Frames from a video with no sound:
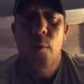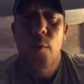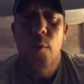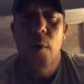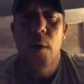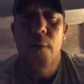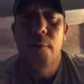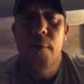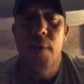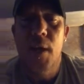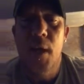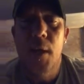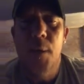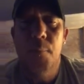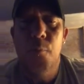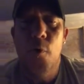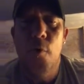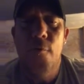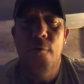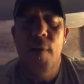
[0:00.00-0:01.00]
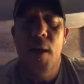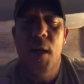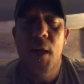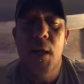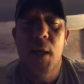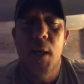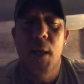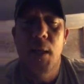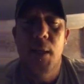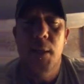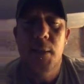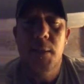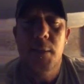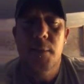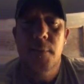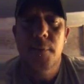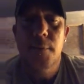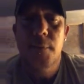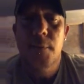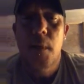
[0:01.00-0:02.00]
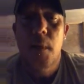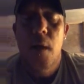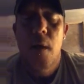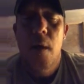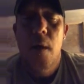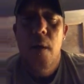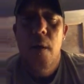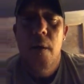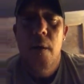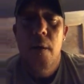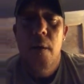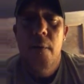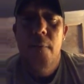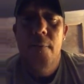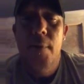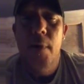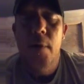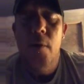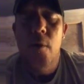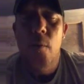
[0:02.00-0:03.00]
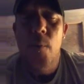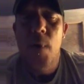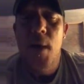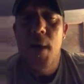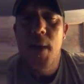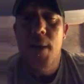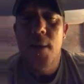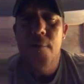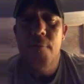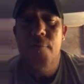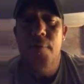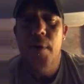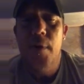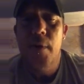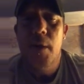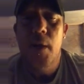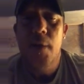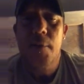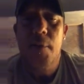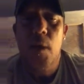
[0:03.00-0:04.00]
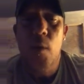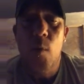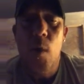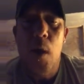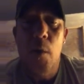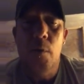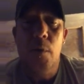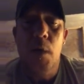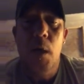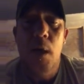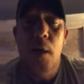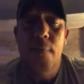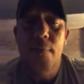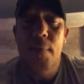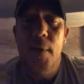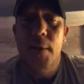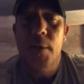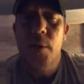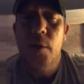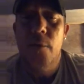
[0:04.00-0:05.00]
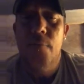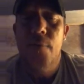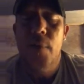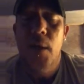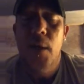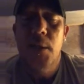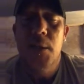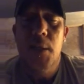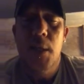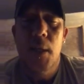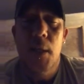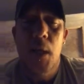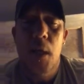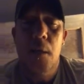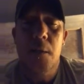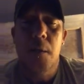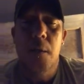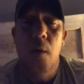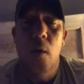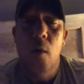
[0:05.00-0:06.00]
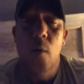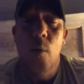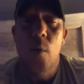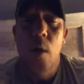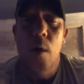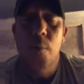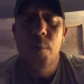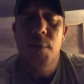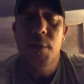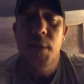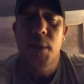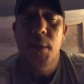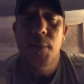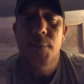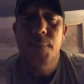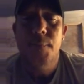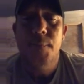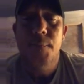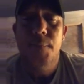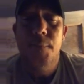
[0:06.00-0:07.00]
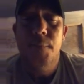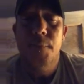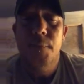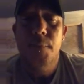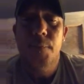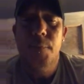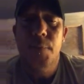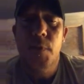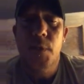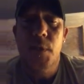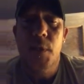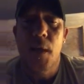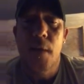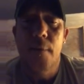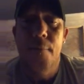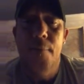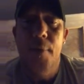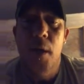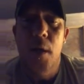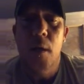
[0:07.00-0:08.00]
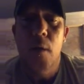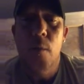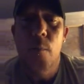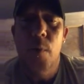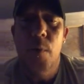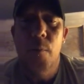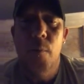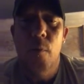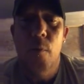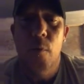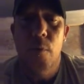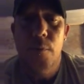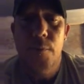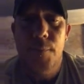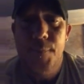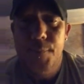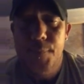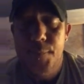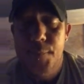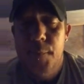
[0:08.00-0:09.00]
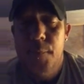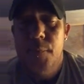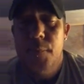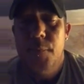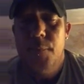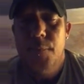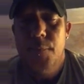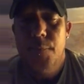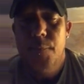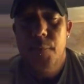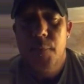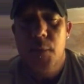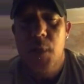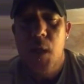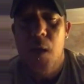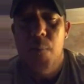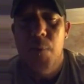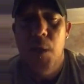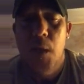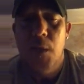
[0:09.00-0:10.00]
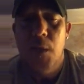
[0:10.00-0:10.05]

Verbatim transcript: We're living in prophetic days. Fear no man, never fear death, get right with God, fight the good fight, stay locked and loaded one hundred percent. Just had to vent a little bit more. God